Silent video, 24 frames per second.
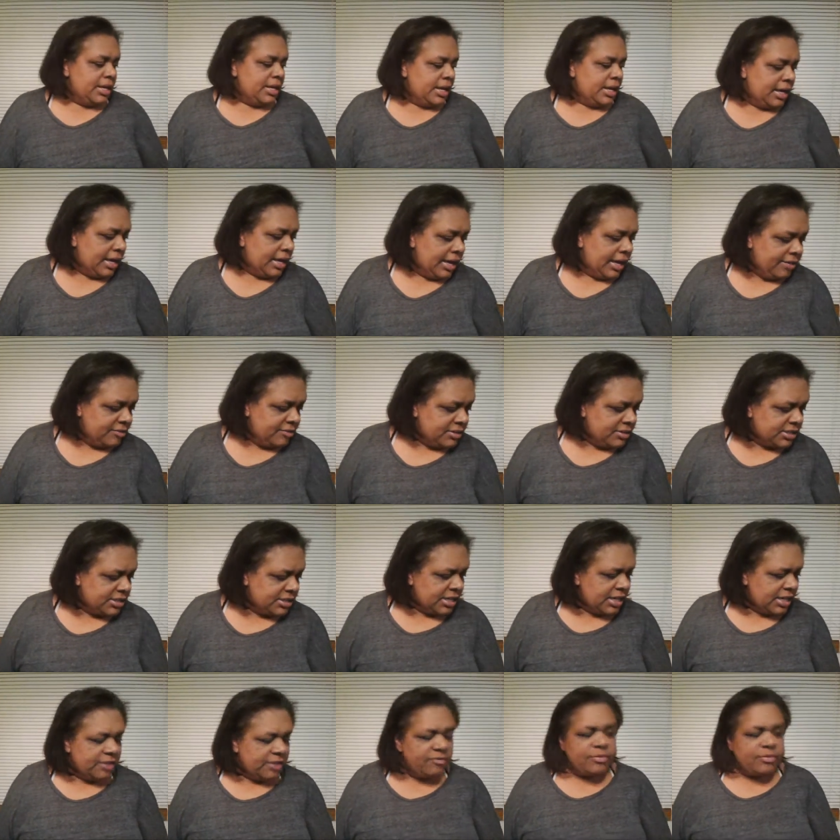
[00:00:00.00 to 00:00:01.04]
I haven't
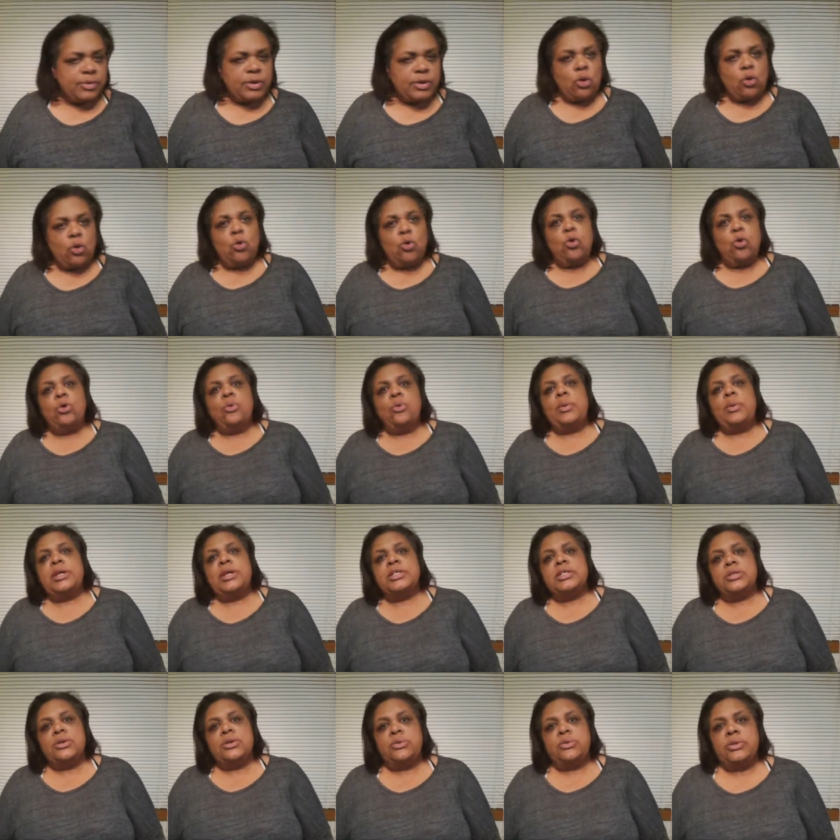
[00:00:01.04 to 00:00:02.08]
decided if I'm going to
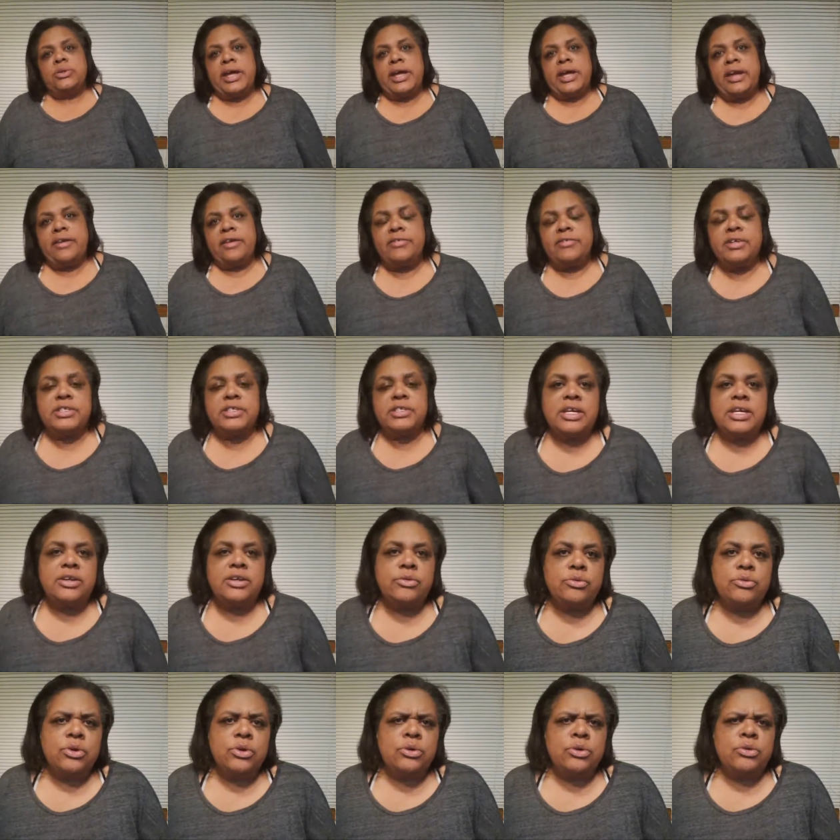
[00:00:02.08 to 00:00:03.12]
always go live because I
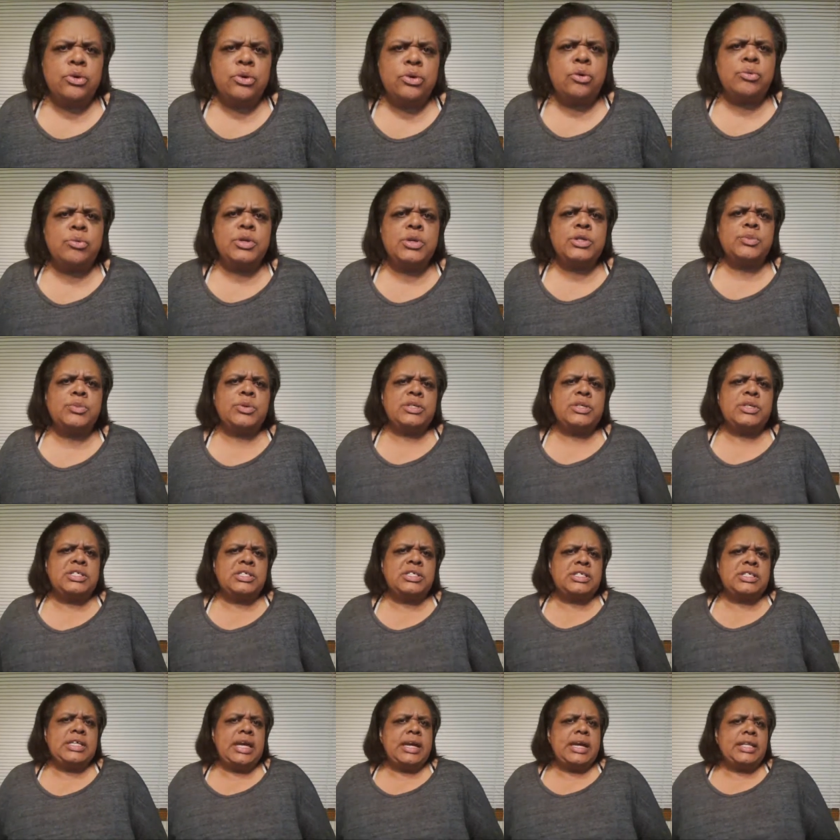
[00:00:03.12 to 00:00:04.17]
don't know always what
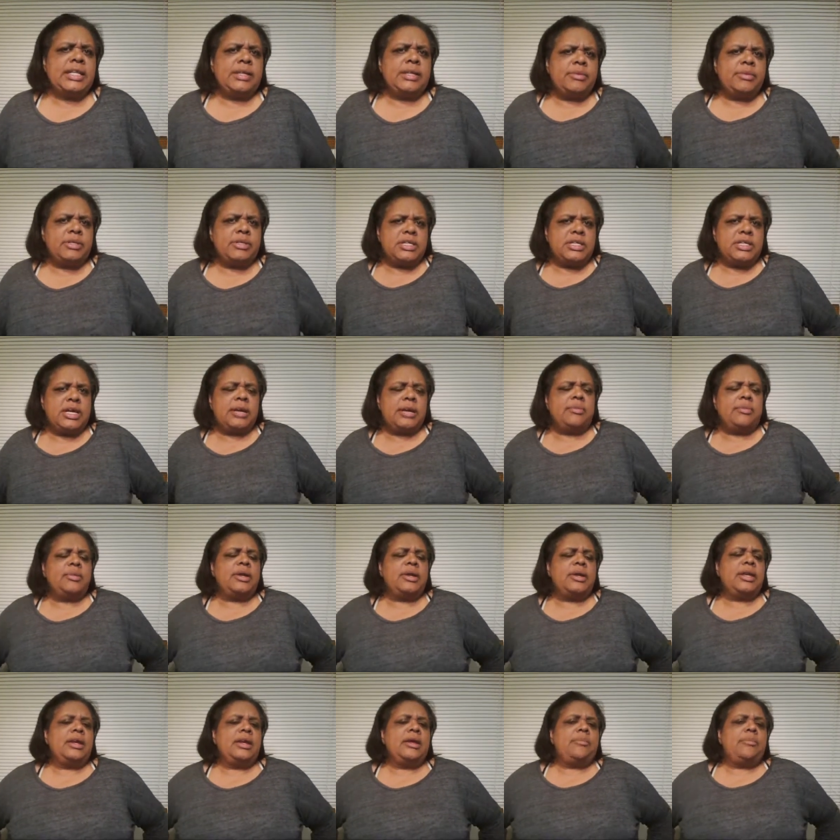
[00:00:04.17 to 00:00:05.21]
exactly what time I'm
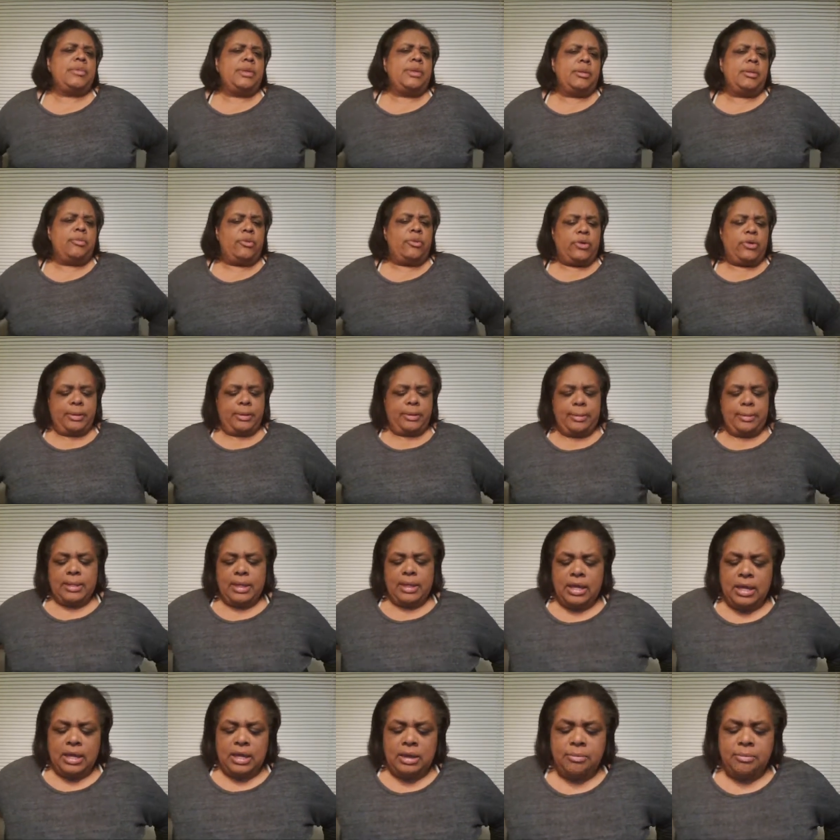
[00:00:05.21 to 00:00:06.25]
getting up in the morning,
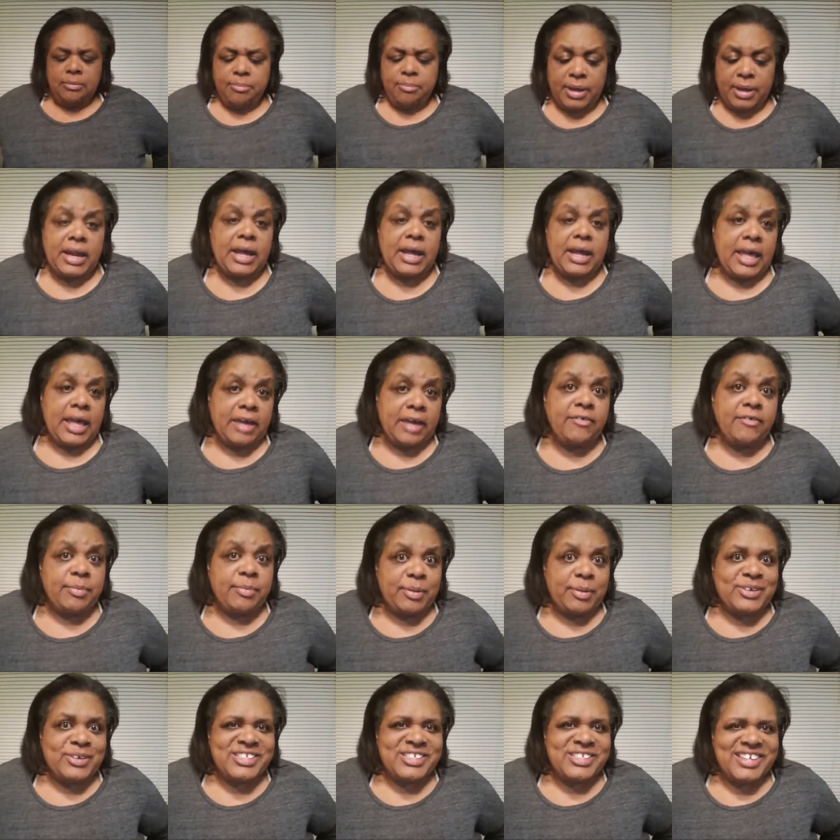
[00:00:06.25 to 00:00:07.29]
but I have it
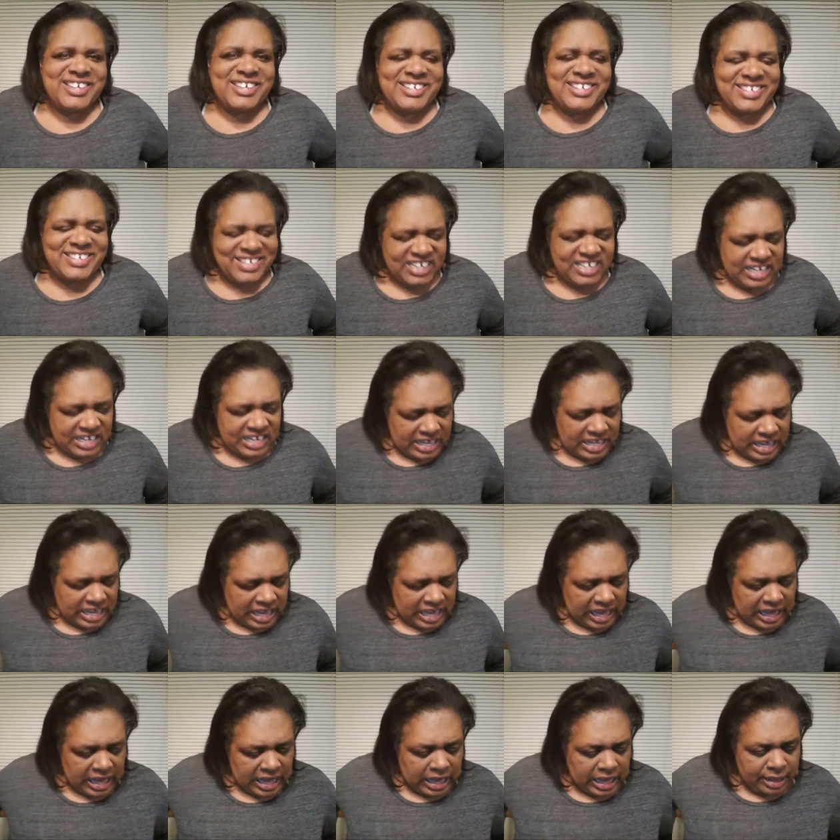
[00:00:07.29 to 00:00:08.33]
posted.
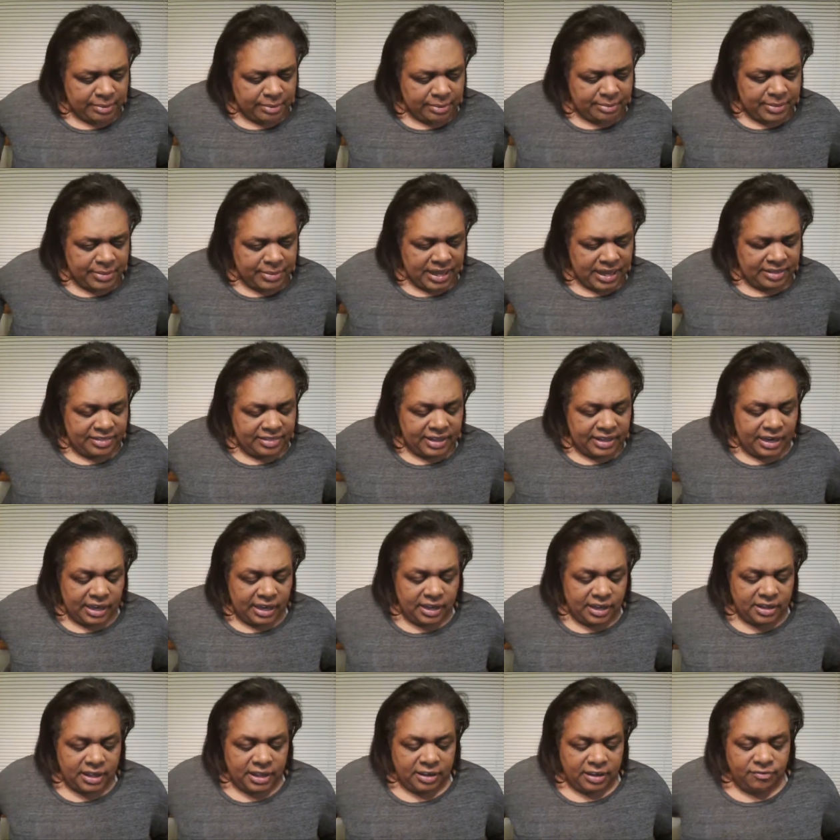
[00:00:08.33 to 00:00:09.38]
Um, and then
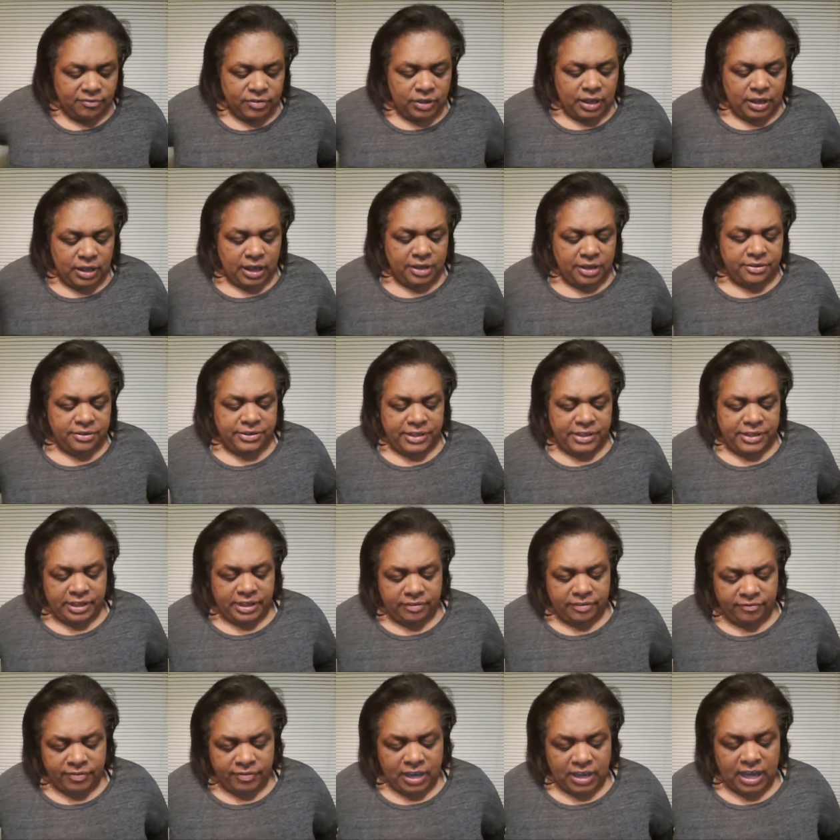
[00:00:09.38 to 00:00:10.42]
I'll give I'll
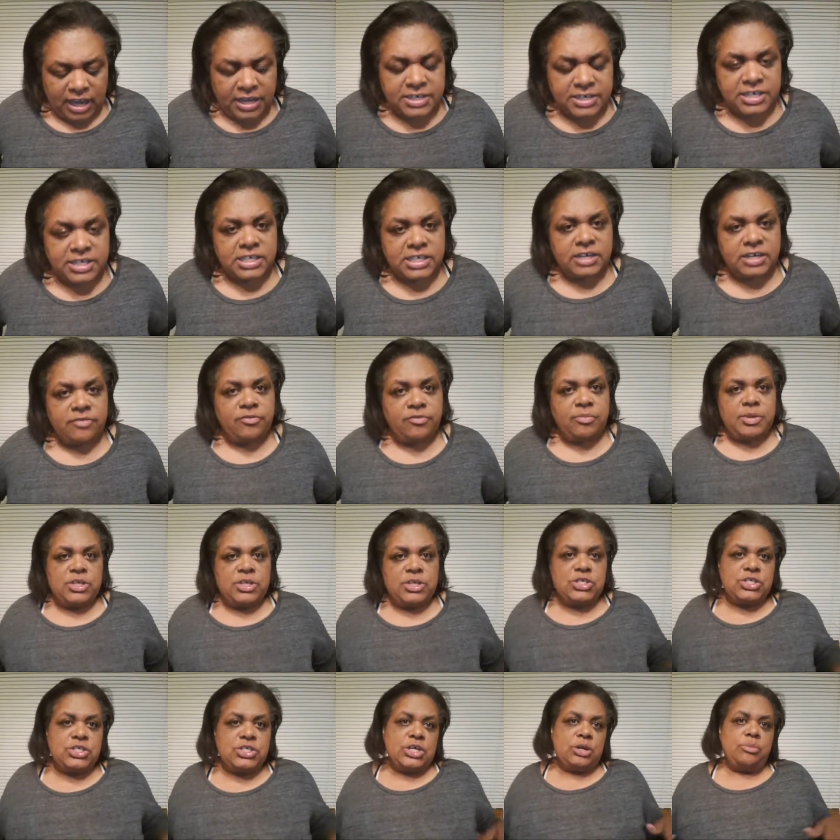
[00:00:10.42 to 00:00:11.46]
leave contact
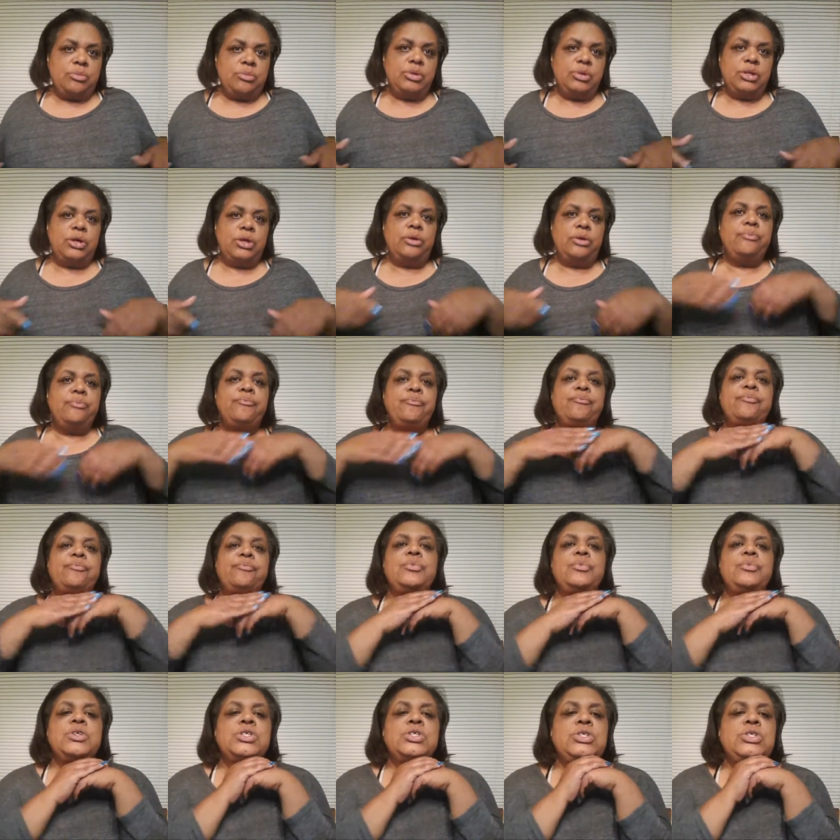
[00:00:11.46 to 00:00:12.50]
information down below
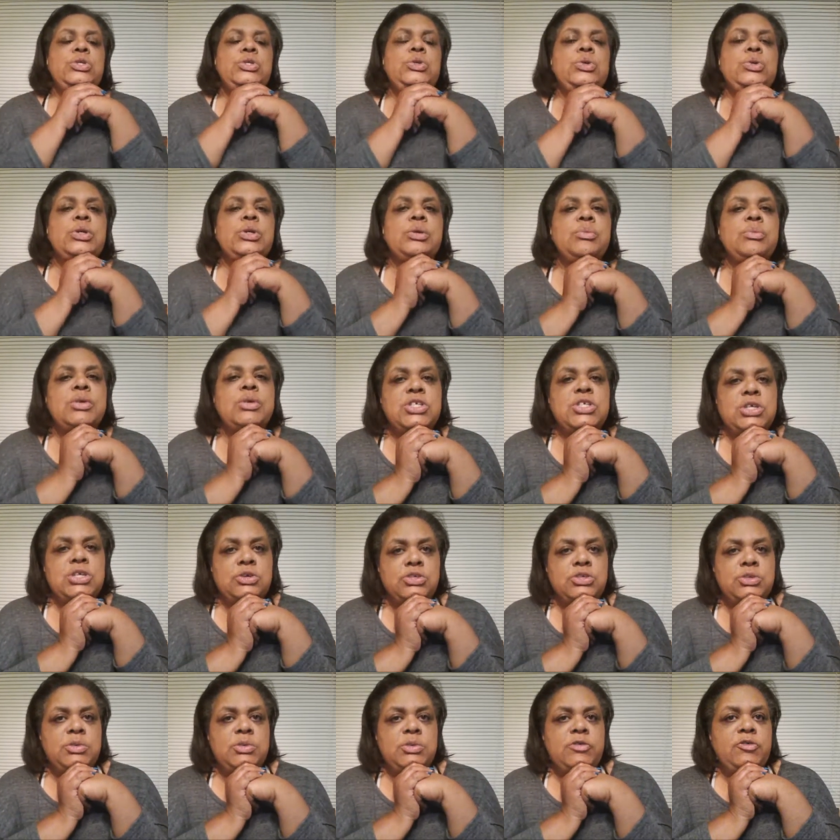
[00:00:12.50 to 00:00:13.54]
so you can reach
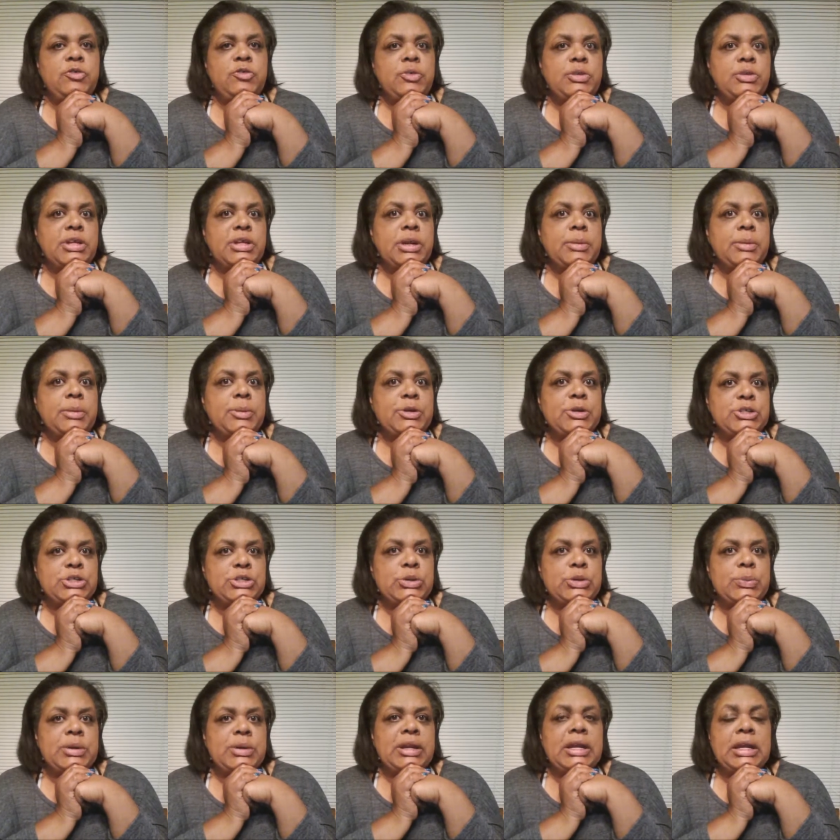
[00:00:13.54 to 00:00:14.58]
out to me if you would like a
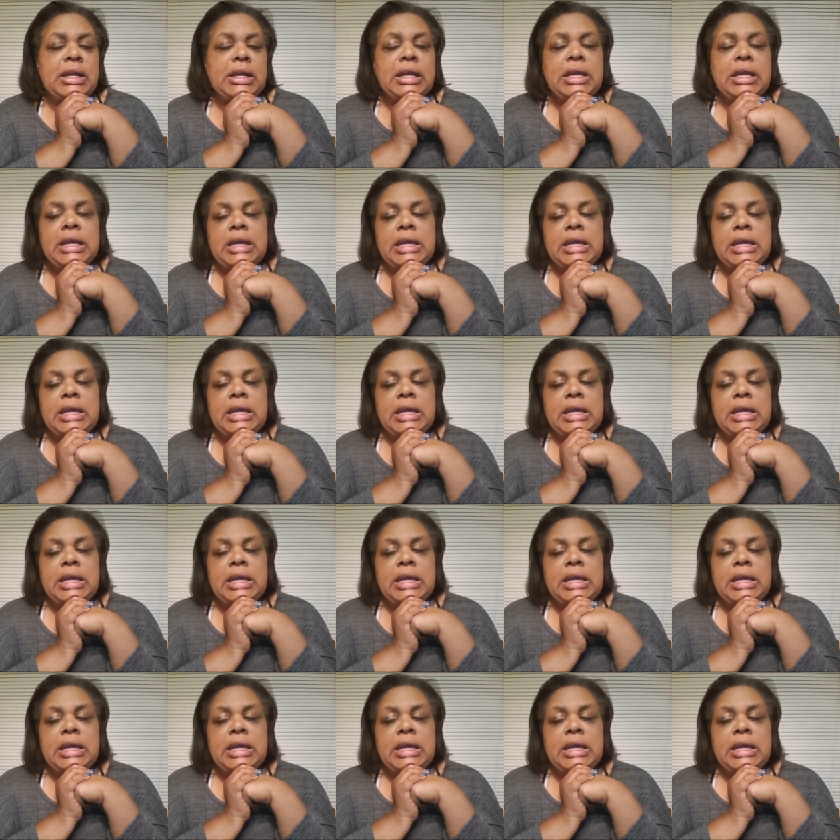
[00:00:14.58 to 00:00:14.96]
personal reading.